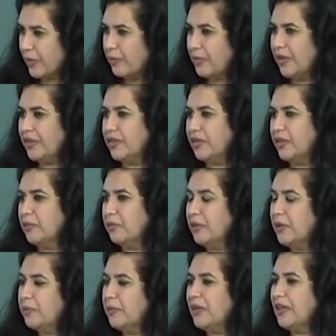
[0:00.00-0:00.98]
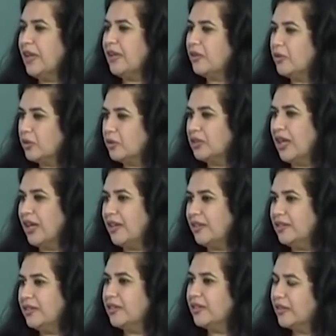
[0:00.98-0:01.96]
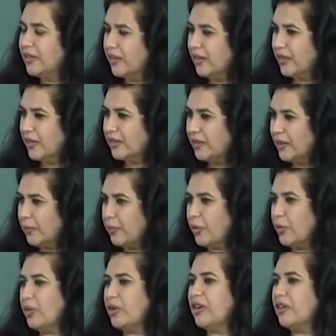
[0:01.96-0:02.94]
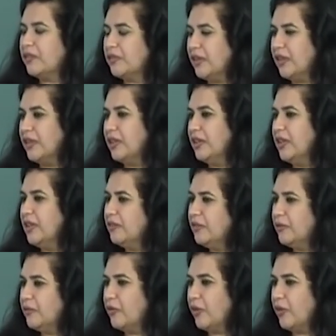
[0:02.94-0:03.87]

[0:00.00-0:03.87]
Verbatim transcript: but people like Godard, they broke away even